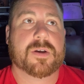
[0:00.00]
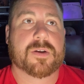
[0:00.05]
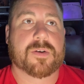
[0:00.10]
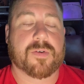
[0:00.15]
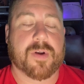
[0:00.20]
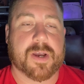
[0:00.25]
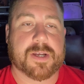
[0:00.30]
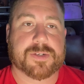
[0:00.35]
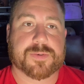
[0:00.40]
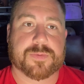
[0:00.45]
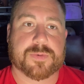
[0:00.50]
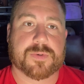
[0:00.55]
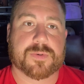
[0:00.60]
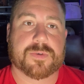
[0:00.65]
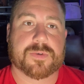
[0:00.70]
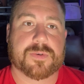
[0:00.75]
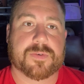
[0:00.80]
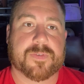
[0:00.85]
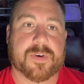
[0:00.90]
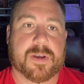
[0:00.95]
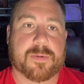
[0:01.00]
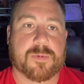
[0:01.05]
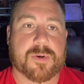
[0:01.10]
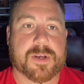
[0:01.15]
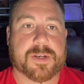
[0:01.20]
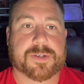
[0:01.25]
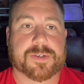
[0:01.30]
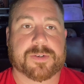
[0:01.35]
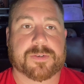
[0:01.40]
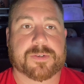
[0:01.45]
gradual
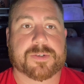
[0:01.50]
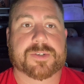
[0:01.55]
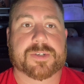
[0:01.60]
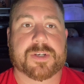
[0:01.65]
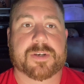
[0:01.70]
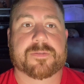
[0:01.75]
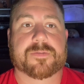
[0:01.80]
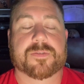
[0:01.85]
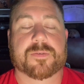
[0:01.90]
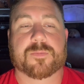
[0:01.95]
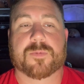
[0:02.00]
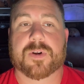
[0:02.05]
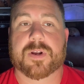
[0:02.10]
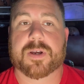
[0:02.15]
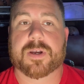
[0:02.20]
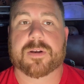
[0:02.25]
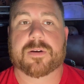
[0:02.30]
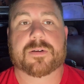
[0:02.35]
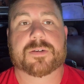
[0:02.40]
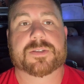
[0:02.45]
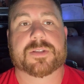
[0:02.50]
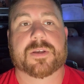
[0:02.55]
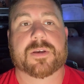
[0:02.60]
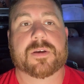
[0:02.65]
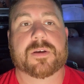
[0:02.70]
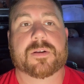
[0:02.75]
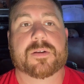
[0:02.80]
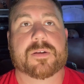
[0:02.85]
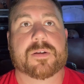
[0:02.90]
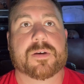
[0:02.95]
vibrational shift from what I
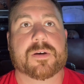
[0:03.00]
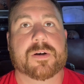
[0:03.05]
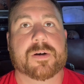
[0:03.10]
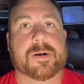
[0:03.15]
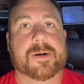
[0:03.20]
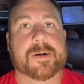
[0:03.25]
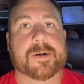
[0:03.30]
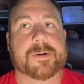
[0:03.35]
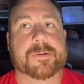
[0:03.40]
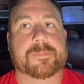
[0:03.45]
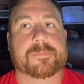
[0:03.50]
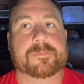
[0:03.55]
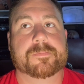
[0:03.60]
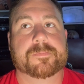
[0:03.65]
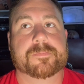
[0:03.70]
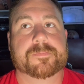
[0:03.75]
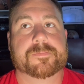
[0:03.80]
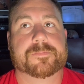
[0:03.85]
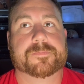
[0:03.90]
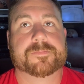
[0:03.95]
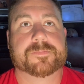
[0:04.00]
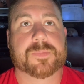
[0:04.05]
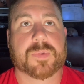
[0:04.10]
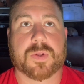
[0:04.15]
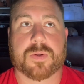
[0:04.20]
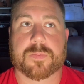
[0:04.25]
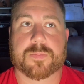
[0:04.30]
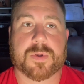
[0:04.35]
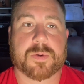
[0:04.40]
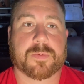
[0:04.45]
understand. You
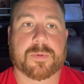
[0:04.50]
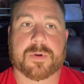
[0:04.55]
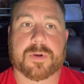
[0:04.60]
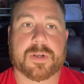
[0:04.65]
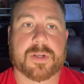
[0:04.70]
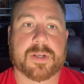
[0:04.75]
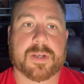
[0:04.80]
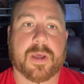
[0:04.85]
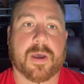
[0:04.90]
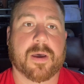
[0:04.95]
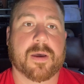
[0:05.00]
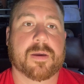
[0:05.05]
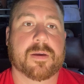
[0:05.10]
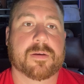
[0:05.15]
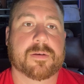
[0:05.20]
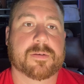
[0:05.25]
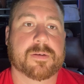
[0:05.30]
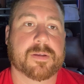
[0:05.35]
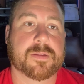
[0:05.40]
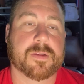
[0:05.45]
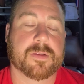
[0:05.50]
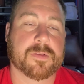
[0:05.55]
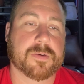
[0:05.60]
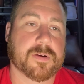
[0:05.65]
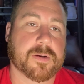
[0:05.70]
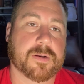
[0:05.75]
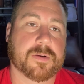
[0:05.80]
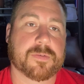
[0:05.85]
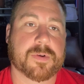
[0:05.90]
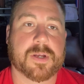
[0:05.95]
know, people are going to die, and then they're
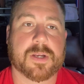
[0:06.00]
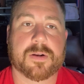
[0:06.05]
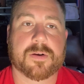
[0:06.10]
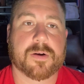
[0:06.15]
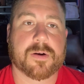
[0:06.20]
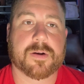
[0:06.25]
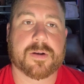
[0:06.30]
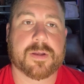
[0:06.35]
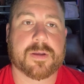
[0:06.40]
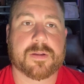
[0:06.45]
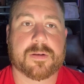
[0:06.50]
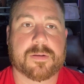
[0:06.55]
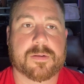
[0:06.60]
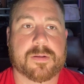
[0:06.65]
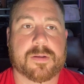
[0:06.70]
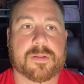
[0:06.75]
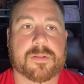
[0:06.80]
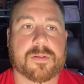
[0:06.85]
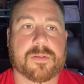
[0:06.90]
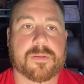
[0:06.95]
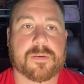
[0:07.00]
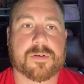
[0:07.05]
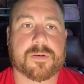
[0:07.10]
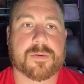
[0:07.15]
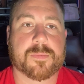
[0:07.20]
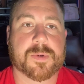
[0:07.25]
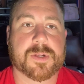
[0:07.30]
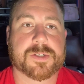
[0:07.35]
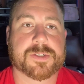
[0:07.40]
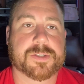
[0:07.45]
going to reincarnate in the third
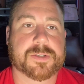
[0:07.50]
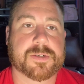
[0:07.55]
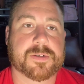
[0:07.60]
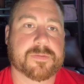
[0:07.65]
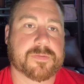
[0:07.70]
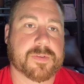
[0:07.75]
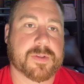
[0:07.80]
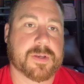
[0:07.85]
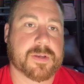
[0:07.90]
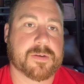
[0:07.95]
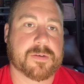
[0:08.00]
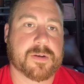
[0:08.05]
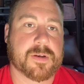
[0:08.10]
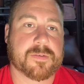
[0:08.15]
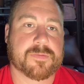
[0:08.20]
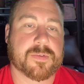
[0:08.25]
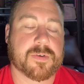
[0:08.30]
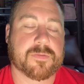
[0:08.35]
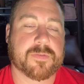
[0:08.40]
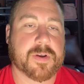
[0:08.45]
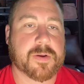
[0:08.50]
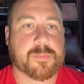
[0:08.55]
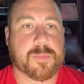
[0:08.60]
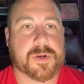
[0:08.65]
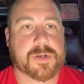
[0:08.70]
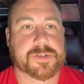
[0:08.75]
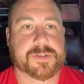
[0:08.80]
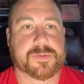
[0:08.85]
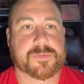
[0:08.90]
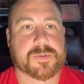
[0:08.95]
dimension if their
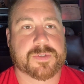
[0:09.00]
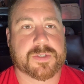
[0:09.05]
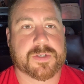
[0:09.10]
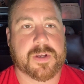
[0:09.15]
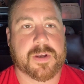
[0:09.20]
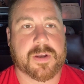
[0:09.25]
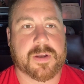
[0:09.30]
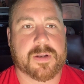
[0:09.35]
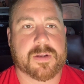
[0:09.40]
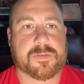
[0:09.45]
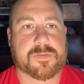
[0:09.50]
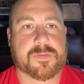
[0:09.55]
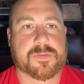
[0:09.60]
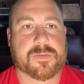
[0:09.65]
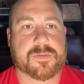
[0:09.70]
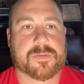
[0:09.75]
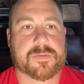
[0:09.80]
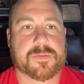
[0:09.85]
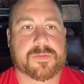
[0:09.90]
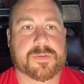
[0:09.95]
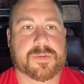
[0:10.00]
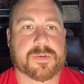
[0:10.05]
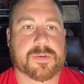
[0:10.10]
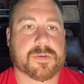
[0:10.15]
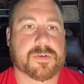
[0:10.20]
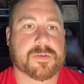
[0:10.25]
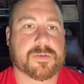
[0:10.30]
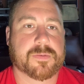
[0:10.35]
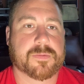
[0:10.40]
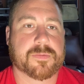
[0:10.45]
vibration wasn't high enough
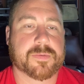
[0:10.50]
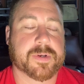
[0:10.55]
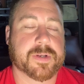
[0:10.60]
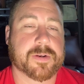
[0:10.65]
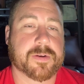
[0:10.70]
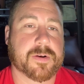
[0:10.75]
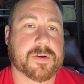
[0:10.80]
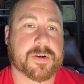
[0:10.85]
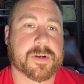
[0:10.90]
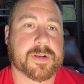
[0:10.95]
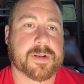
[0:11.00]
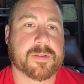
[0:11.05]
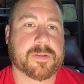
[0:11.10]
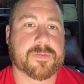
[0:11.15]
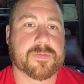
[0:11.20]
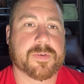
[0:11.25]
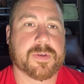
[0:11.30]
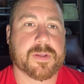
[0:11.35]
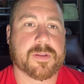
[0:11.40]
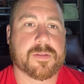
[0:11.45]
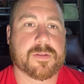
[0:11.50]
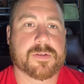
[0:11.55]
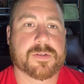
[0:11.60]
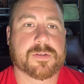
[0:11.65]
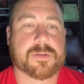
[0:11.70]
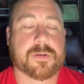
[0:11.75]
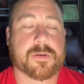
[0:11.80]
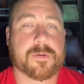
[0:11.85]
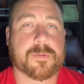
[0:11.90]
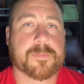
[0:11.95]
to reincarnate in the fifth.
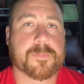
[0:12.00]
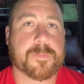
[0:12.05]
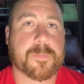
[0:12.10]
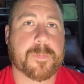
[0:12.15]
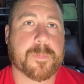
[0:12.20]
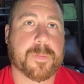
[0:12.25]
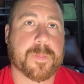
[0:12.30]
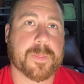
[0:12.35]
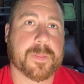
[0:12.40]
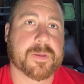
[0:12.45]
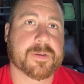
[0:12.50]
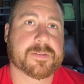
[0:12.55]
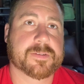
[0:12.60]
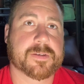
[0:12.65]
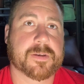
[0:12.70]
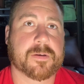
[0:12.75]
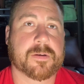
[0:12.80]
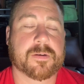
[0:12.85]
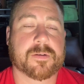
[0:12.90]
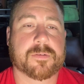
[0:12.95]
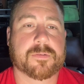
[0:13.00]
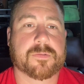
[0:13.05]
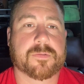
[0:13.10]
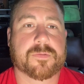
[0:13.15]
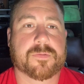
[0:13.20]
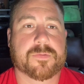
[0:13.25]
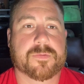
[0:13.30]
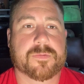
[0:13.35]
So that's kind of